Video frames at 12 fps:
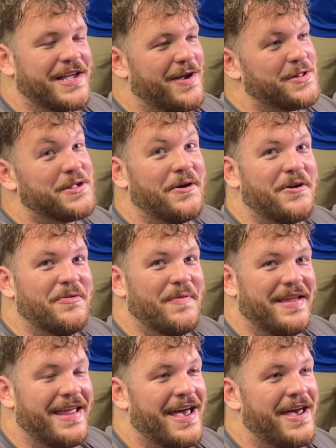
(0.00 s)
Like, I was talking to
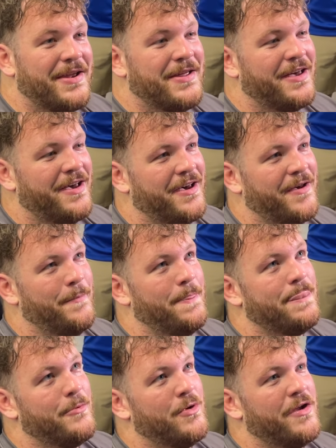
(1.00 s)
my dad
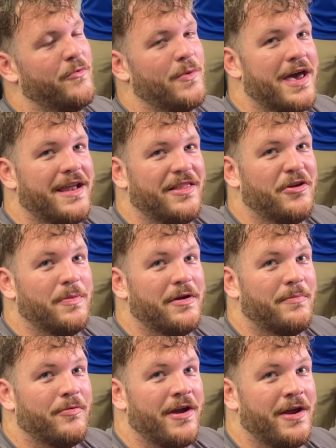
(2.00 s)
whenever we had a little bit
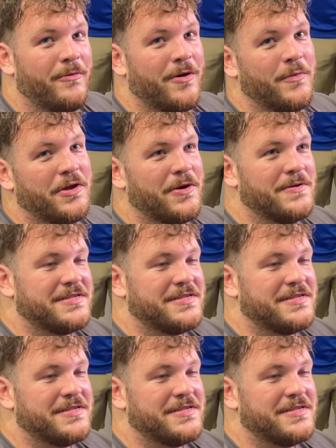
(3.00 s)
of break when I went to go